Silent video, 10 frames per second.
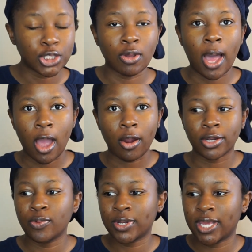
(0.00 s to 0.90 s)
So I
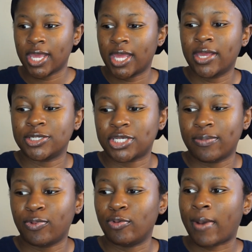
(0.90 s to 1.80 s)
already went ahead and
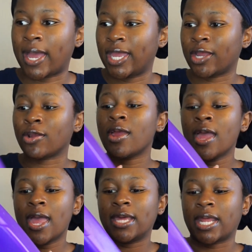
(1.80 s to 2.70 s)
shampooed my hair.
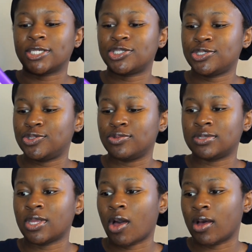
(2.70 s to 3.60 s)
And I just
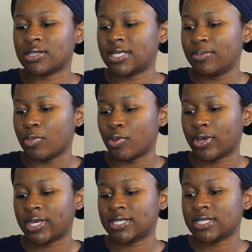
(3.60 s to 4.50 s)
used the Aussie
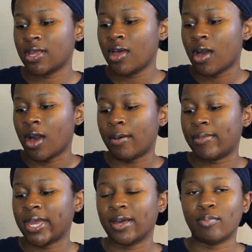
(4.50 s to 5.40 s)
Moist
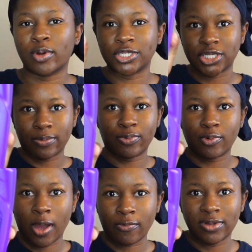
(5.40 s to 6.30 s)
Omega um, Moist
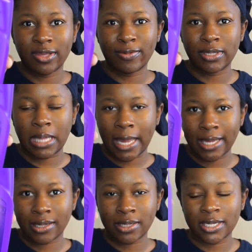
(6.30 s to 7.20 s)
Shampoo. i really been
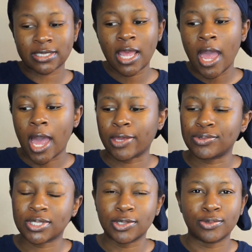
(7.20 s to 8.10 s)
liking this. I
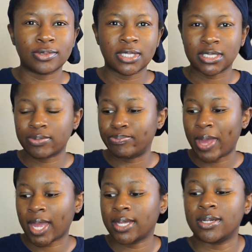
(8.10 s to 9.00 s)
used to use this
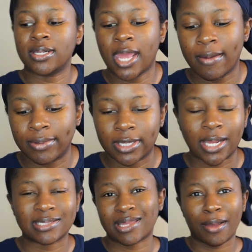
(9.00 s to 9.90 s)
back in the day, but then
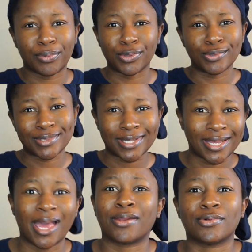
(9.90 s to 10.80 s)
I stopped using
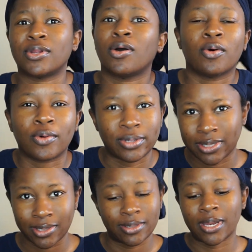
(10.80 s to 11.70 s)
it. I don't know.
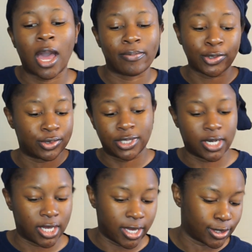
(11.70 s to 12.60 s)
And then now I'm using
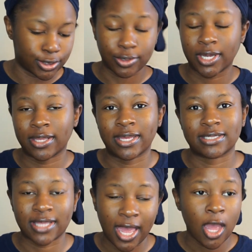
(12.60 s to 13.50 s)
it again. So yeah,
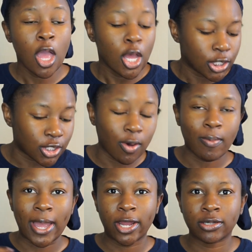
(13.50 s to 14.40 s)
that's that. So
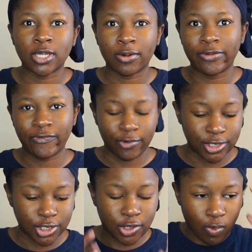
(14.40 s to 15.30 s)
my hair is already
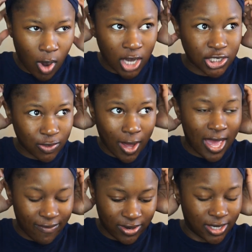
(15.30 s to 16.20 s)
freshly washed. That's why I
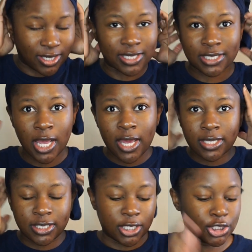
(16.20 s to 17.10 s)
have it in this
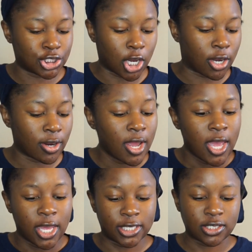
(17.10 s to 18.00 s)
t-shirt.
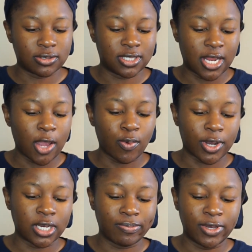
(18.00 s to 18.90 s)
And so today
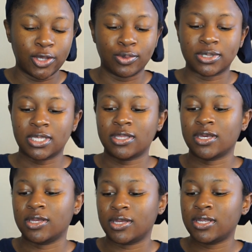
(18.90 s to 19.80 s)
we're going to be using the
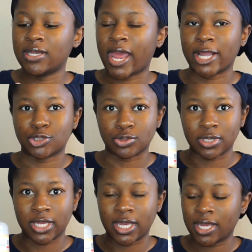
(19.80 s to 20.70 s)
Good
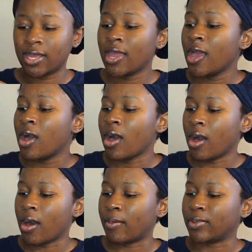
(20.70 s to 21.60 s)
Naturally
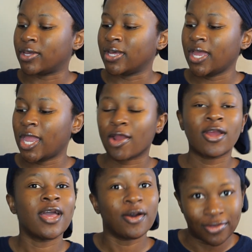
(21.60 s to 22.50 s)
um, Good Hair
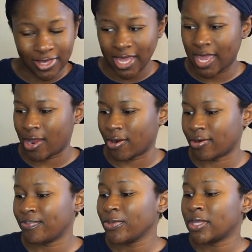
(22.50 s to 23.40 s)
Healthy
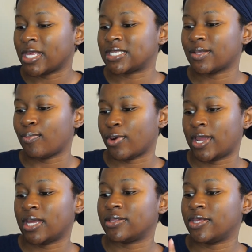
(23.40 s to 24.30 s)
Hair. That's the
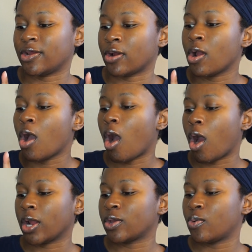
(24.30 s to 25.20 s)
brand. They're
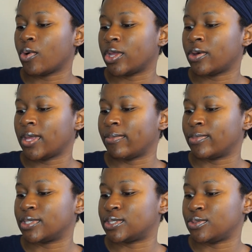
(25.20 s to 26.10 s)
argan oil and
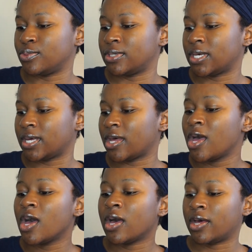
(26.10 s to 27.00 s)
Manuka
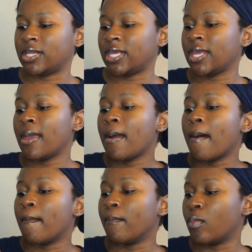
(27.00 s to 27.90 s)
honey
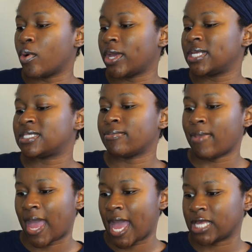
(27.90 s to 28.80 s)
moist
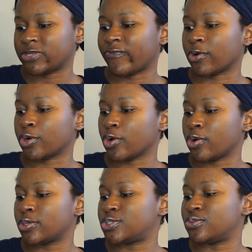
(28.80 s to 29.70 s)
mask for
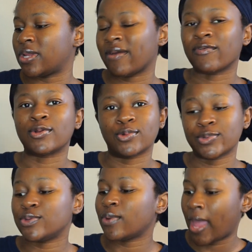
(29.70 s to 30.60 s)
curls you never knew
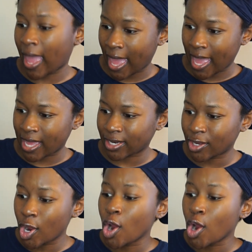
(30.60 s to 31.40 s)
you had.